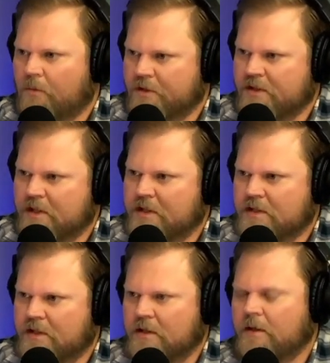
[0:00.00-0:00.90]
precedes
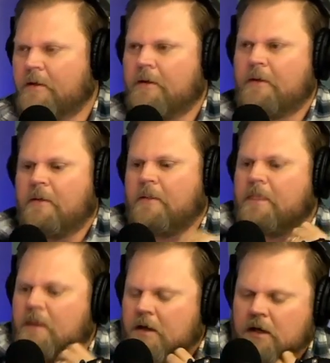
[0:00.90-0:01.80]
it, right,
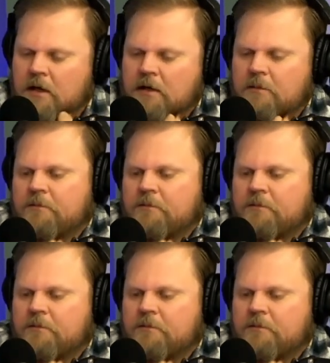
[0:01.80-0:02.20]
um,